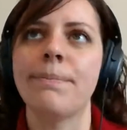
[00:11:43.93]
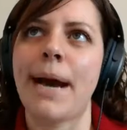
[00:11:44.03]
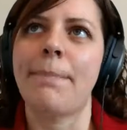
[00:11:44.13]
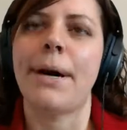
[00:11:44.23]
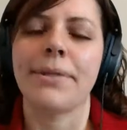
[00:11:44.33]

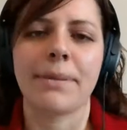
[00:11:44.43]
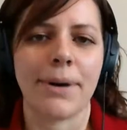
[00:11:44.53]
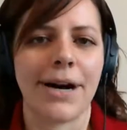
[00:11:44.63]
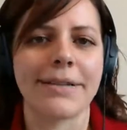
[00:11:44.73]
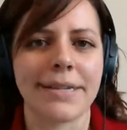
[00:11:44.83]
map out the
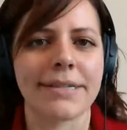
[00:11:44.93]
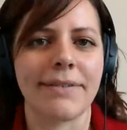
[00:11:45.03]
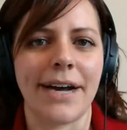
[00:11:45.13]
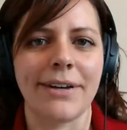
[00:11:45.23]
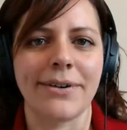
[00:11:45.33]
process
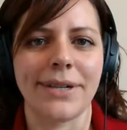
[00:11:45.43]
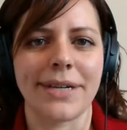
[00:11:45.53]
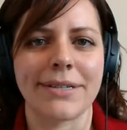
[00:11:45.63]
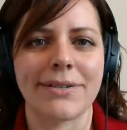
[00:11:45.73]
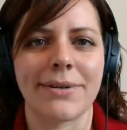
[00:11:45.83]
of how you
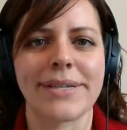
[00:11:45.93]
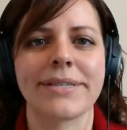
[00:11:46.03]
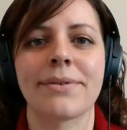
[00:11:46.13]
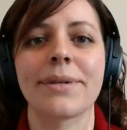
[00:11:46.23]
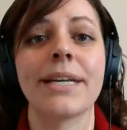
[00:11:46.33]
collect
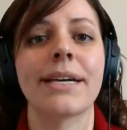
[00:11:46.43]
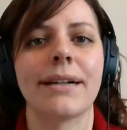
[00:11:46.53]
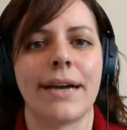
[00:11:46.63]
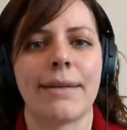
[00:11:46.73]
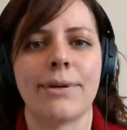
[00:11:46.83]
stories in a really
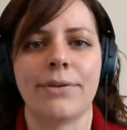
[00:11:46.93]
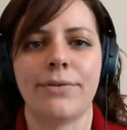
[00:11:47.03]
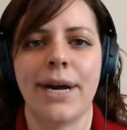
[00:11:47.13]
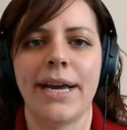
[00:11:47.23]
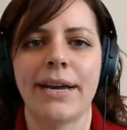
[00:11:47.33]

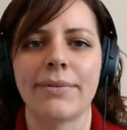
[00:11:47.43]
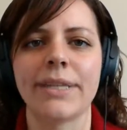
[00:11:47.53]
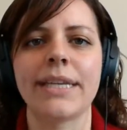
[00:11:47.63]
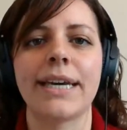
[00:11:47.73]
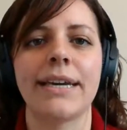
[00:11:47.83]
collaborative way and
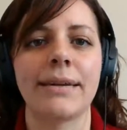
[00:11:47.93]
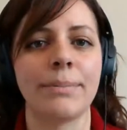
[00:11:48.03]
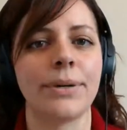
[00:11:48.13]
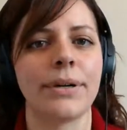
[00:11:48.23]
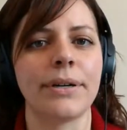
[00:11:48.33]
really get
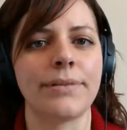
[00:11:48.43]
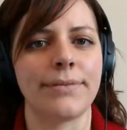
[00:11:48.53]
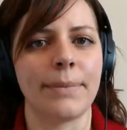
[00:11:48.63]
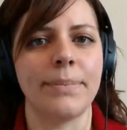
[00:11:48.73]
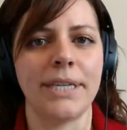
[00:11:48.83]
input
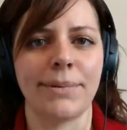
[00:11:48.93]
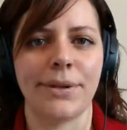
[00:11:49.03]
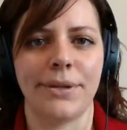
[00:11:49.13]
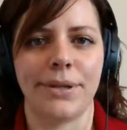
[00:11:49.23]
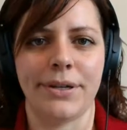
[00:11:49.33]
from
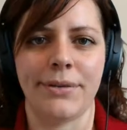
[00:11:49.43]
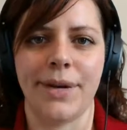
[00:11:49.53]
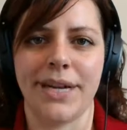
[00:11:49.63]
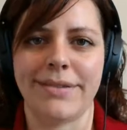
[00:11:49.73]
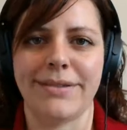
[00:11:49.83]
people along the
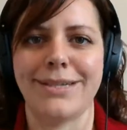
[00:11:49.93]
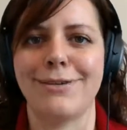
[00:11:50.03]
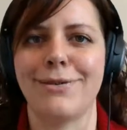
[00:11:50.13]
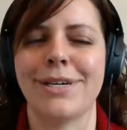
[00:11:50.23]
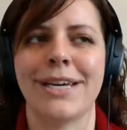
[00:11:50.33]
way so that you